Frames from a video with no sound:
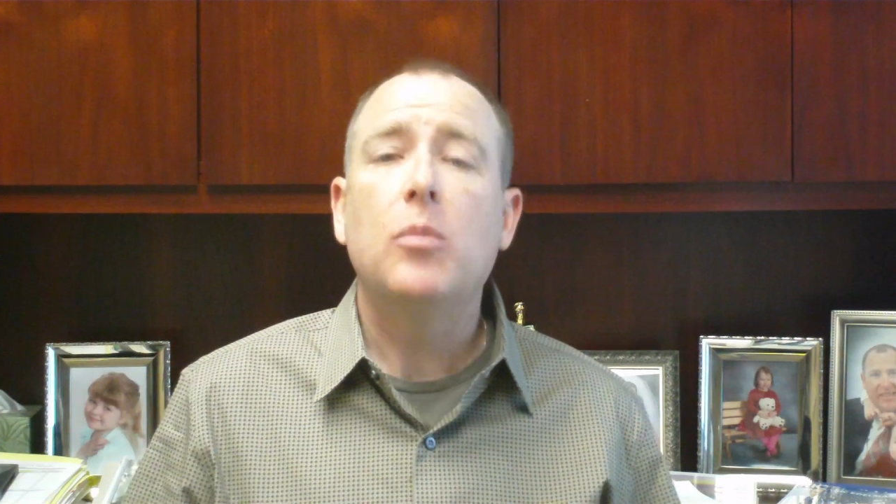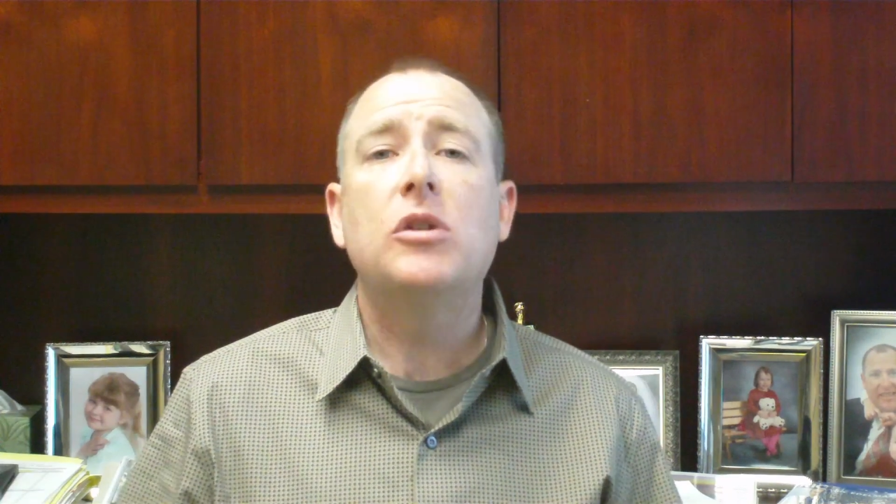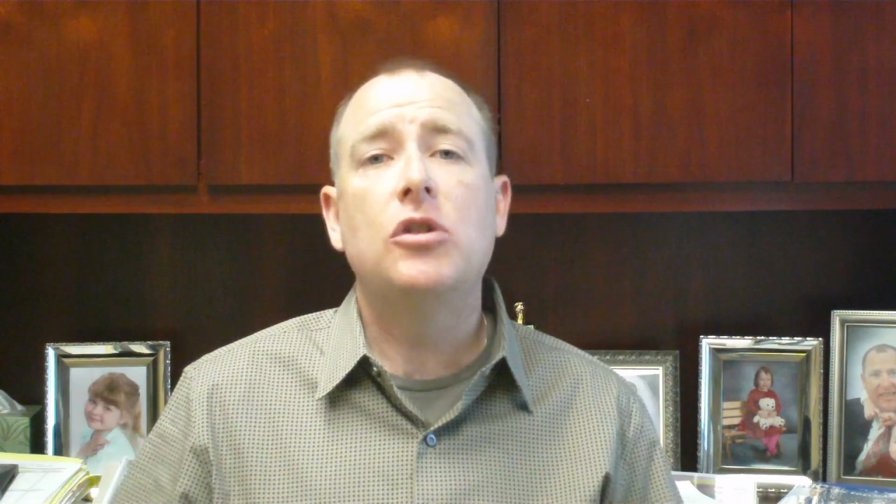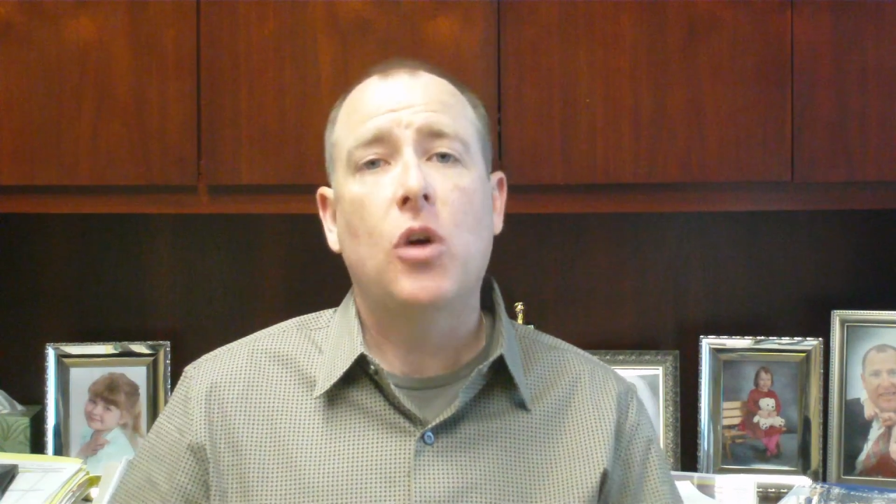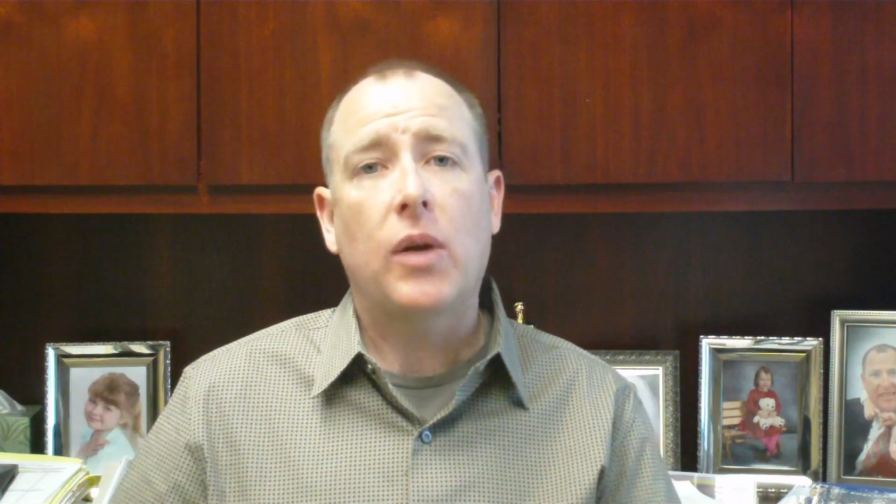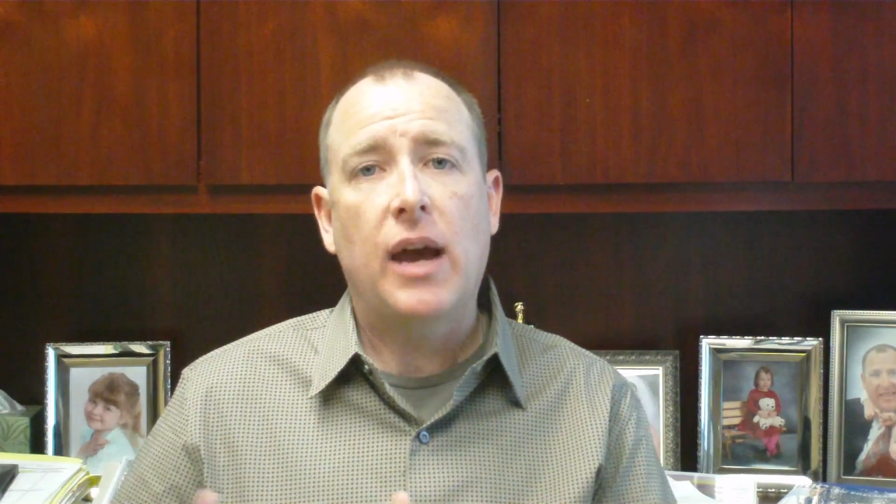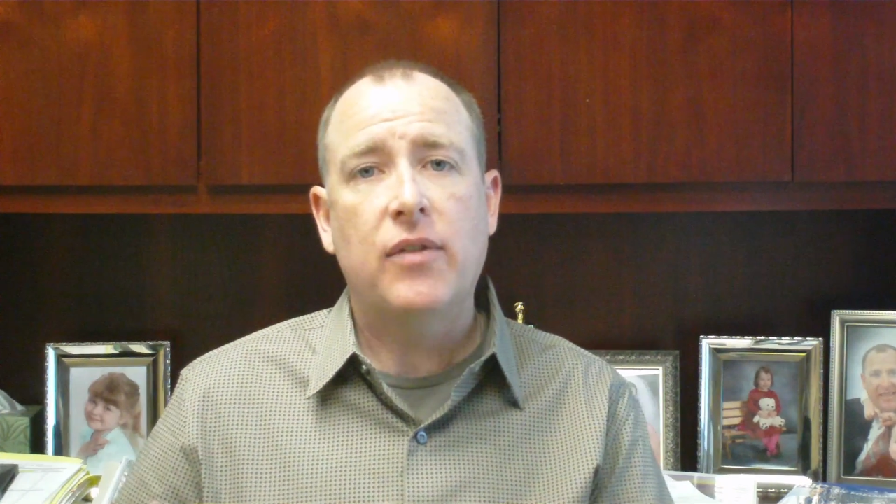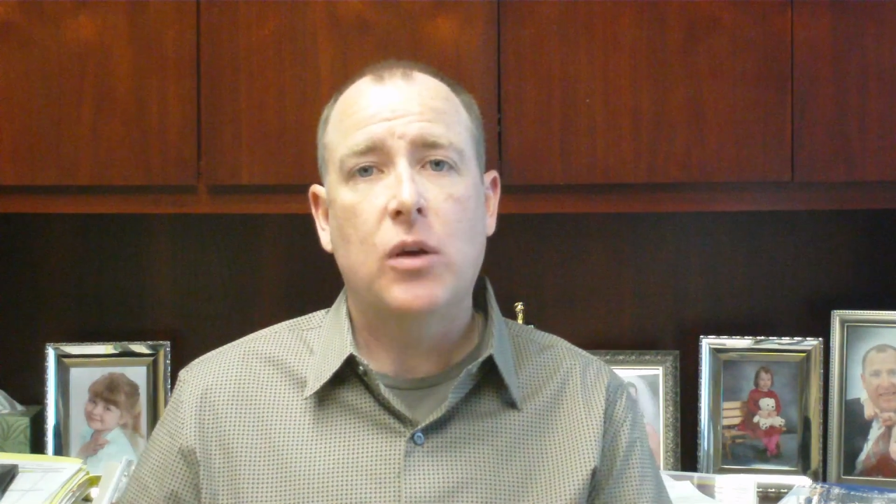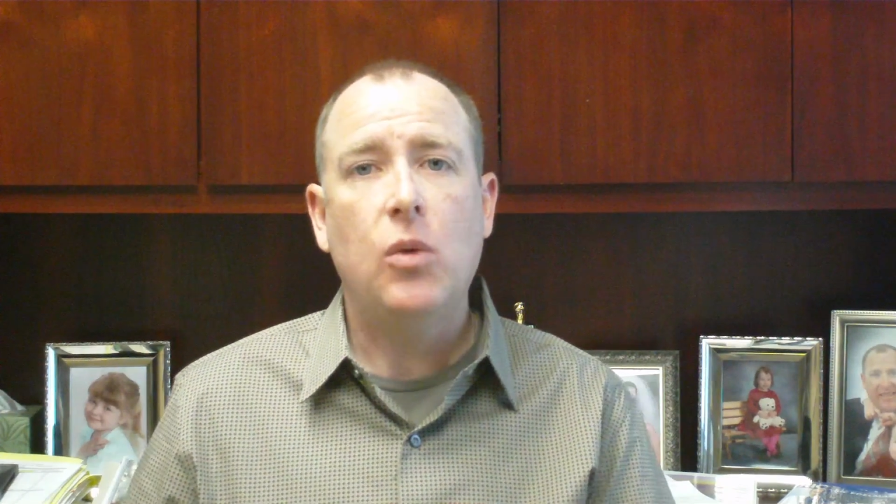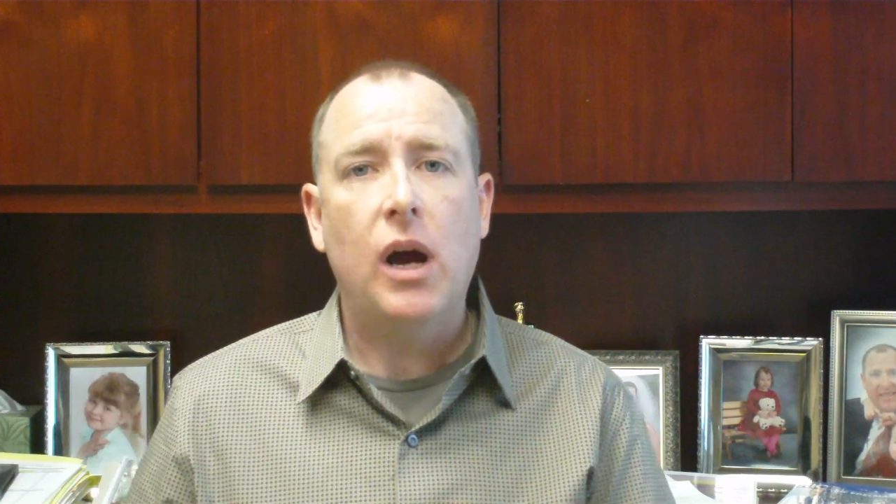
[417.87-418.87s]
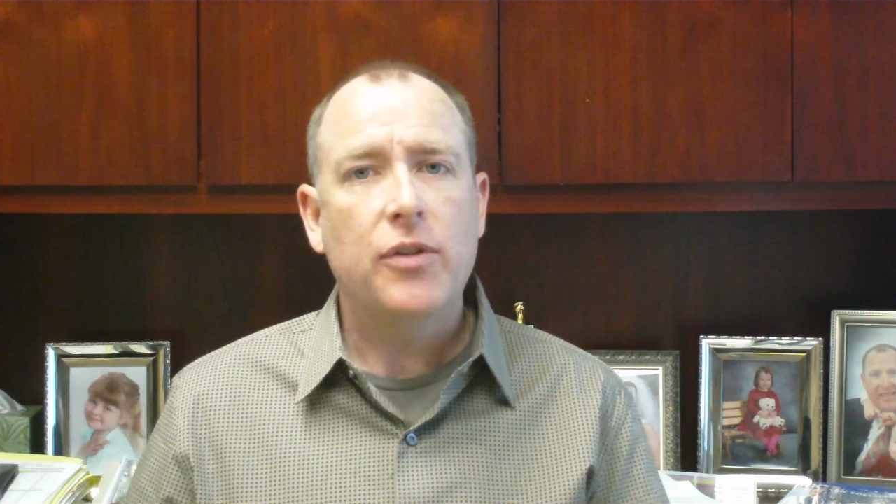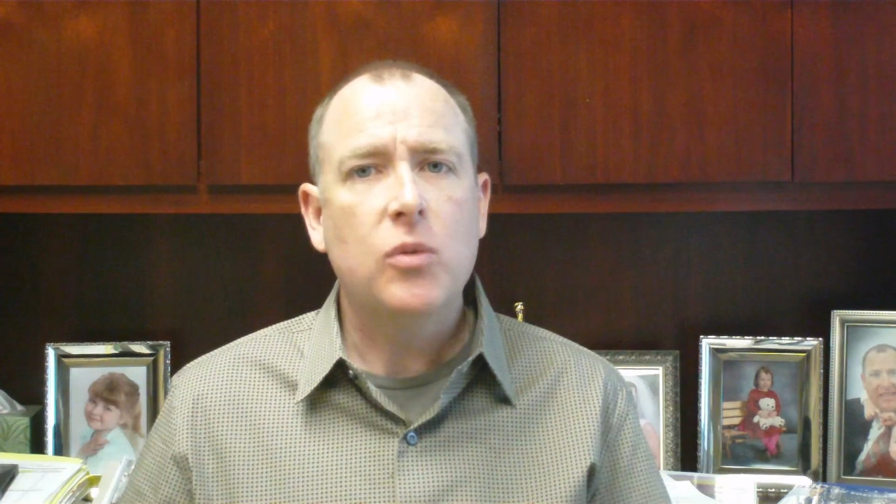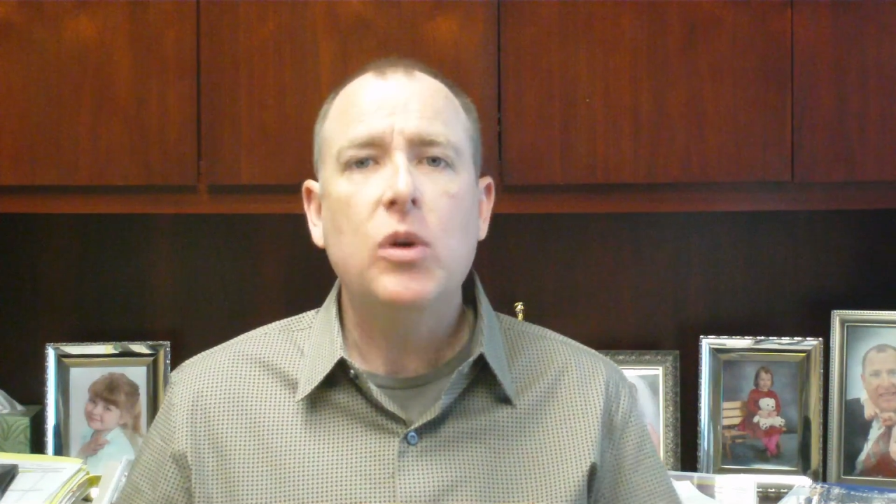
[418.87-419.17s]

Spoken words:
but you don't have any wealth.